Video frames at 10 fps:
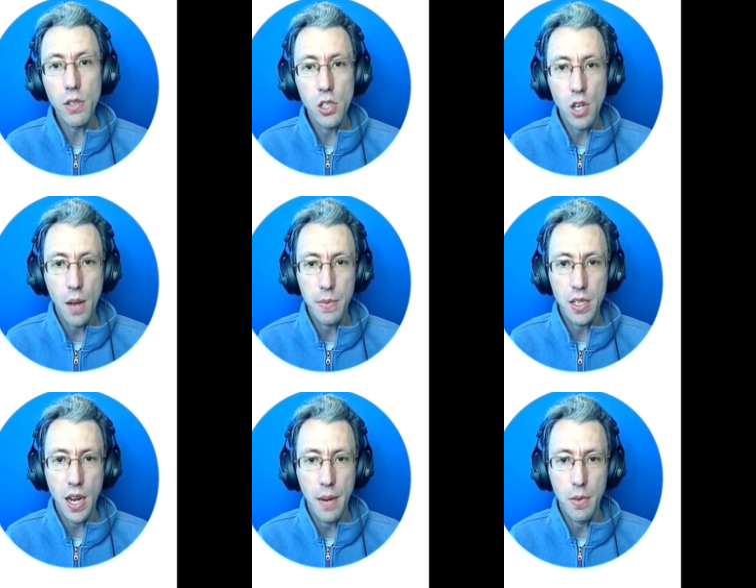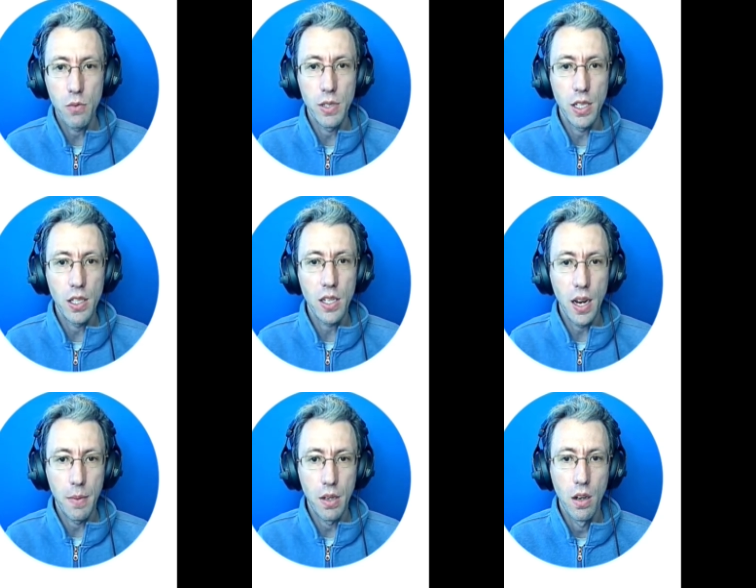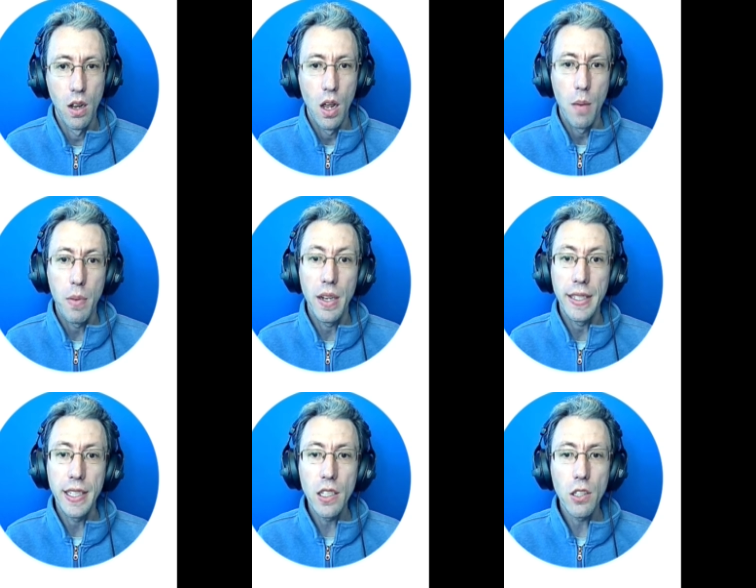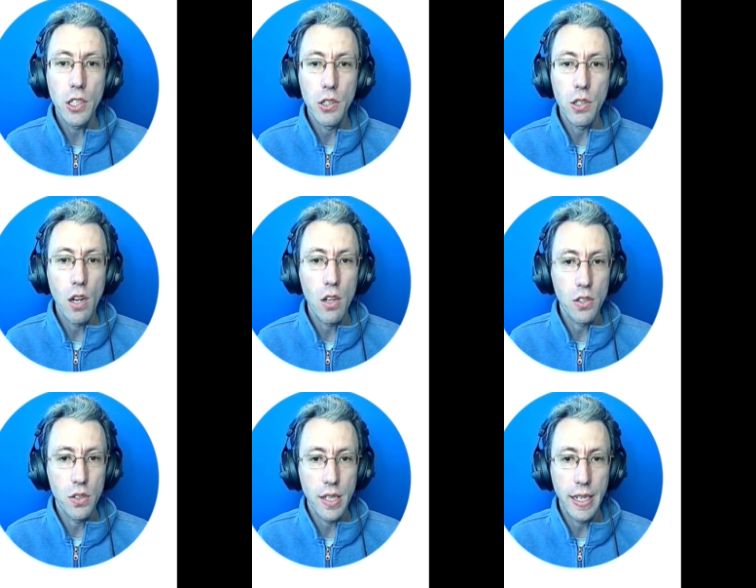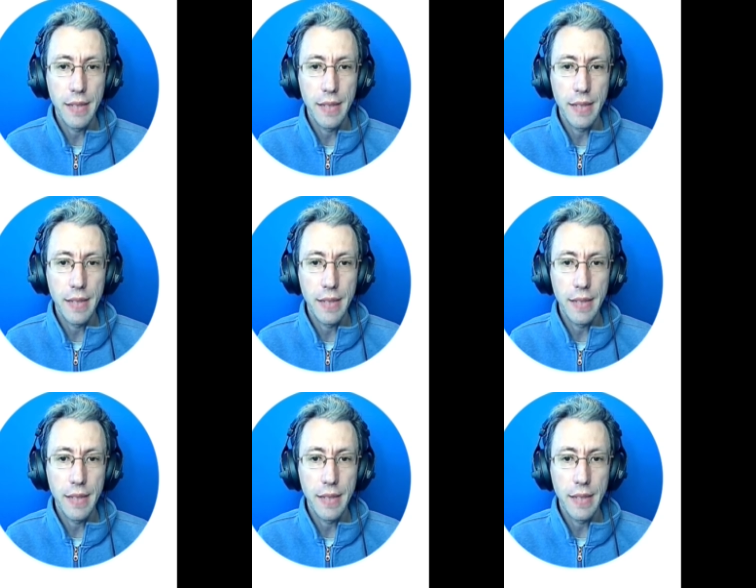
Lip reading: stop the timer and reset the timer. But here you can also say,